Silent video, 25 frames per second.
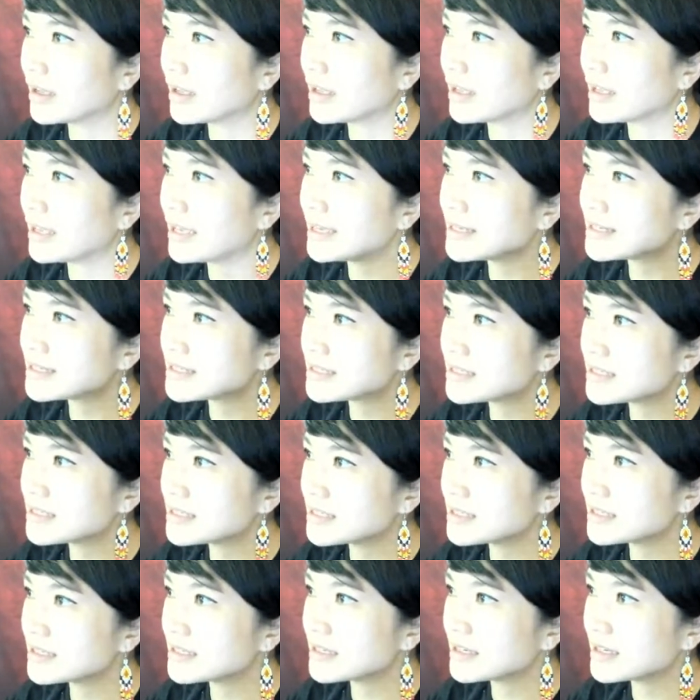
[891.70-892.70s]
it
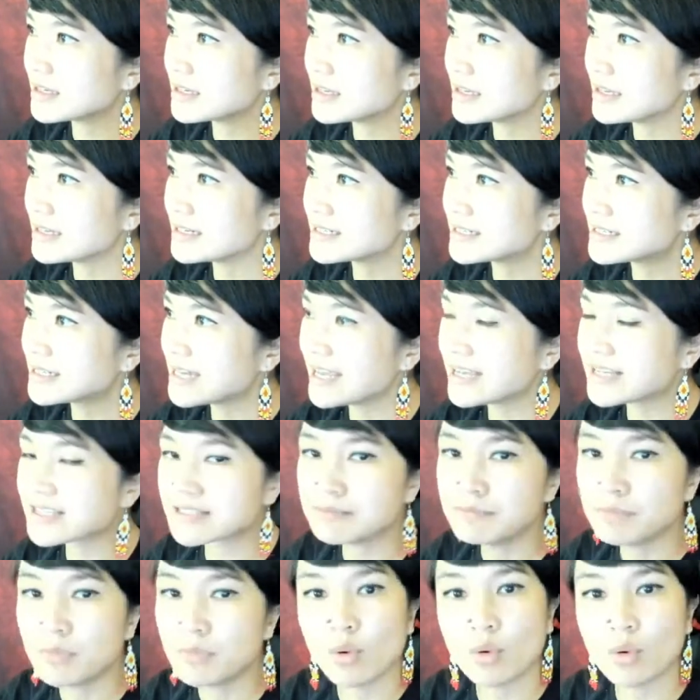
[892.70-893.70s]
takes
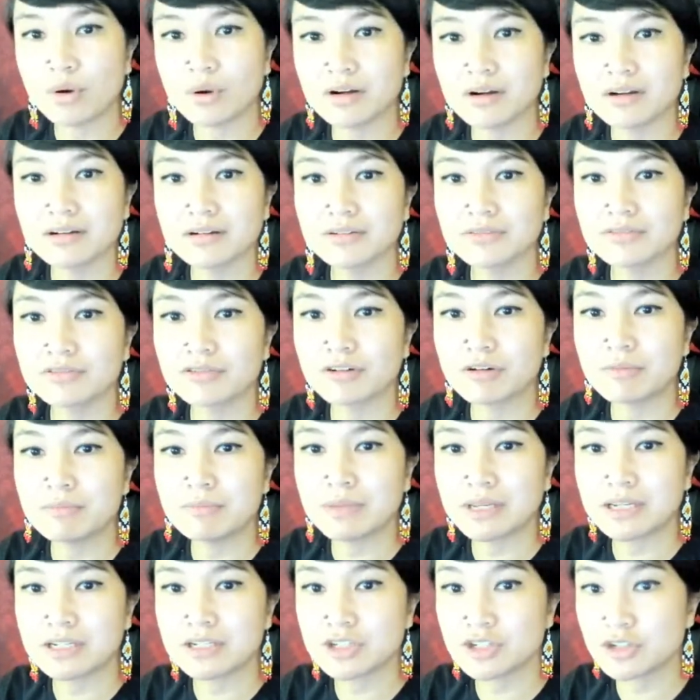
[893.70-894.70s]
more for
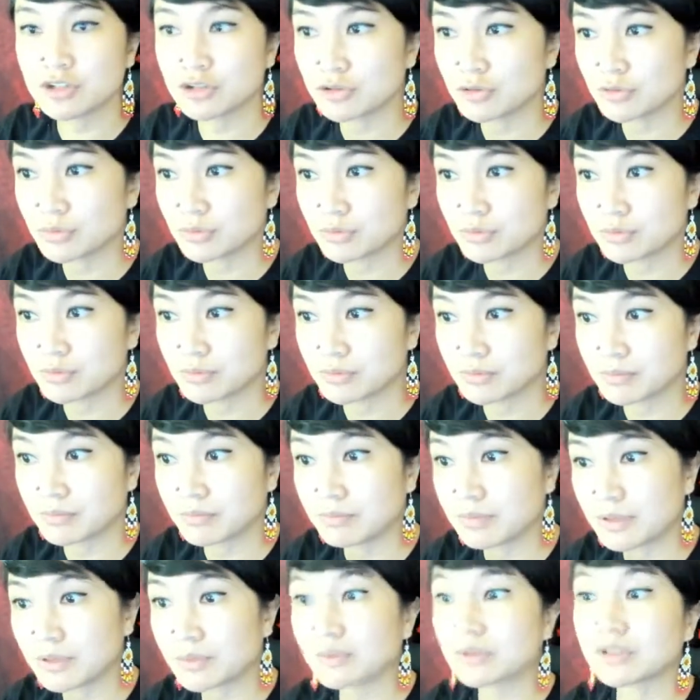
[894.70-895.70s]
me to
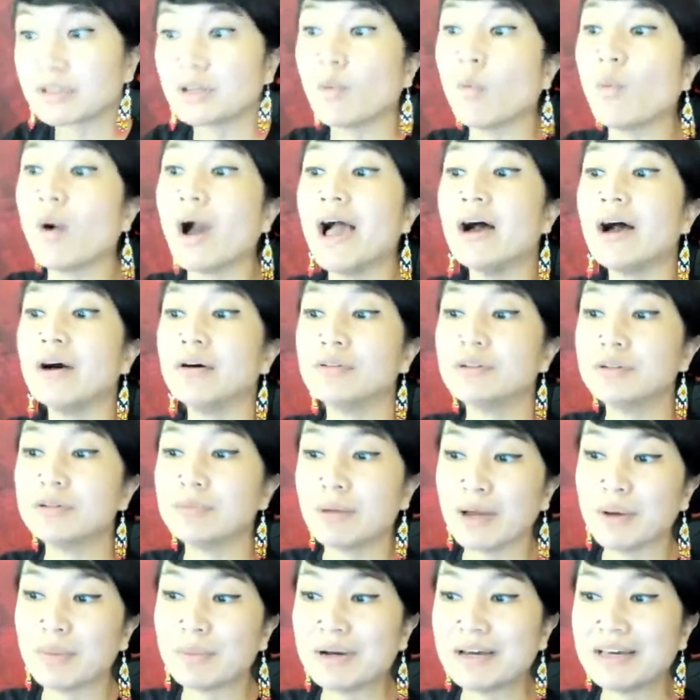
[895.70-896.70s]
be really wowed
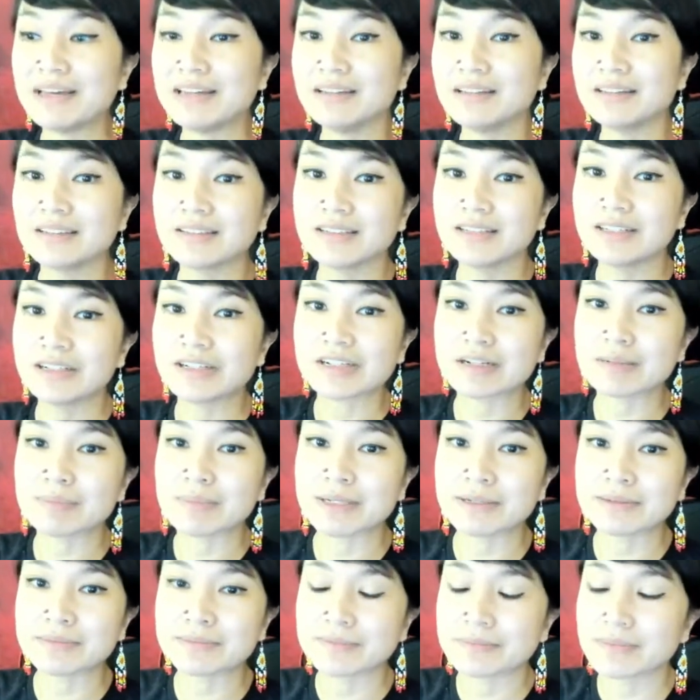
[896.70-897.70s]
by one. You know what I
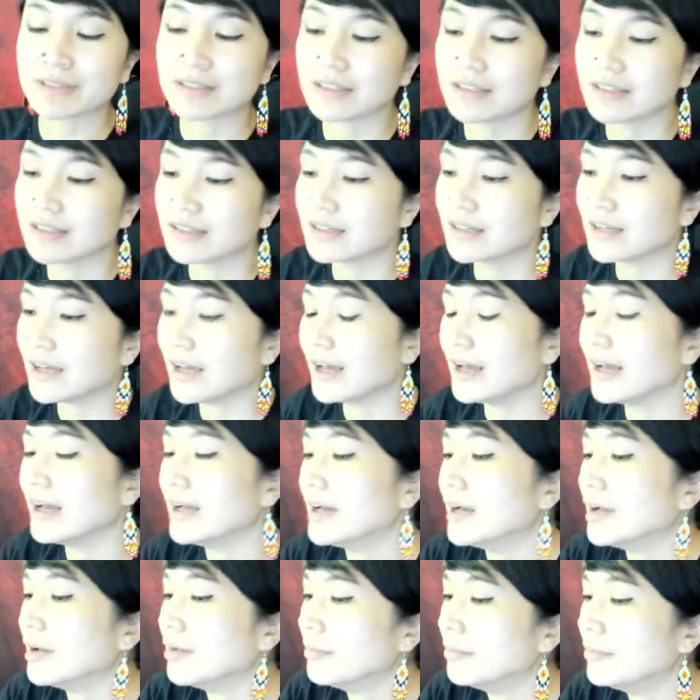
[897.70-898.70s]

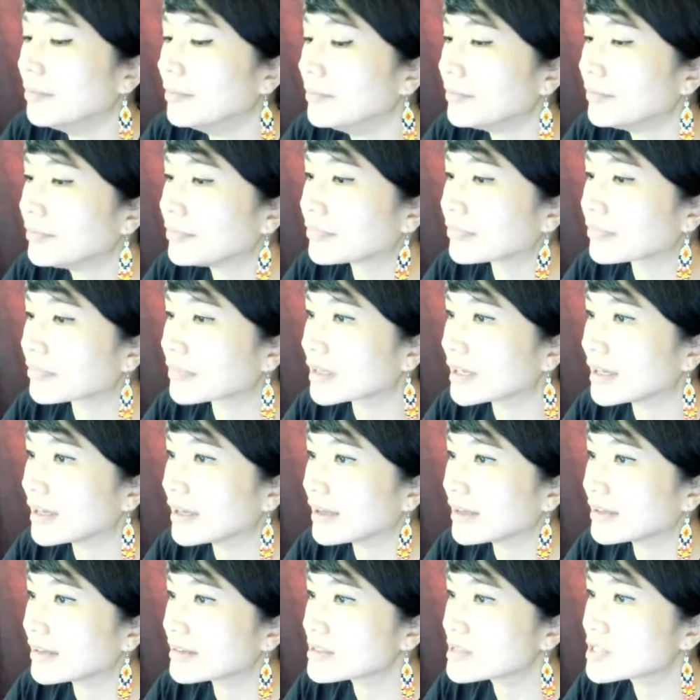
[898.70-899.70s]
mean?
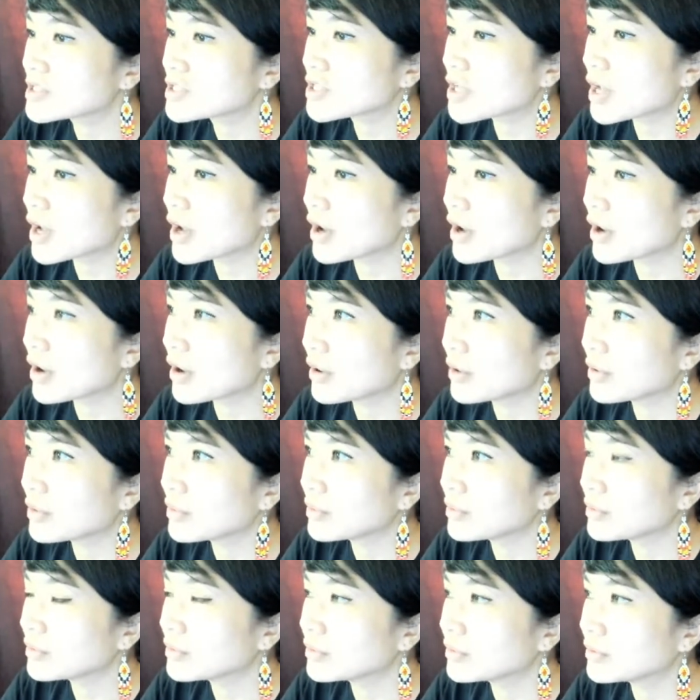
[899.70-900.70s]

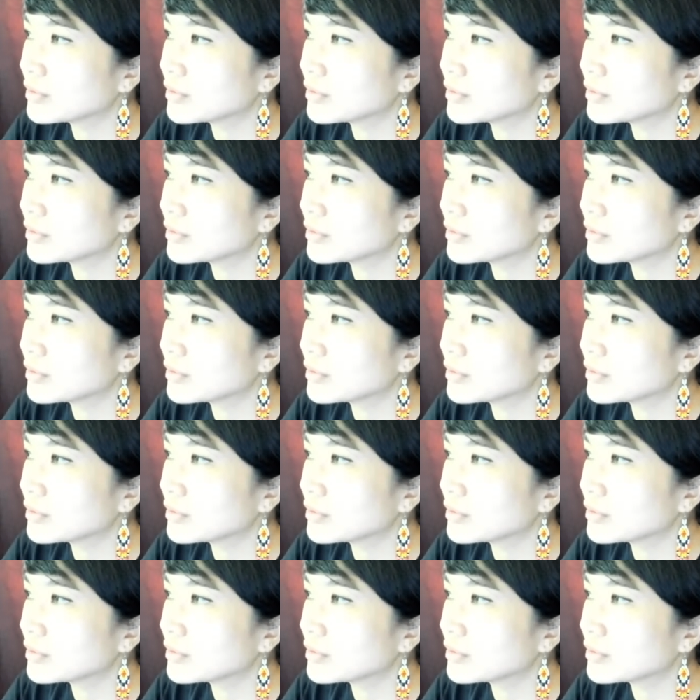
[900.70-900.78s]
So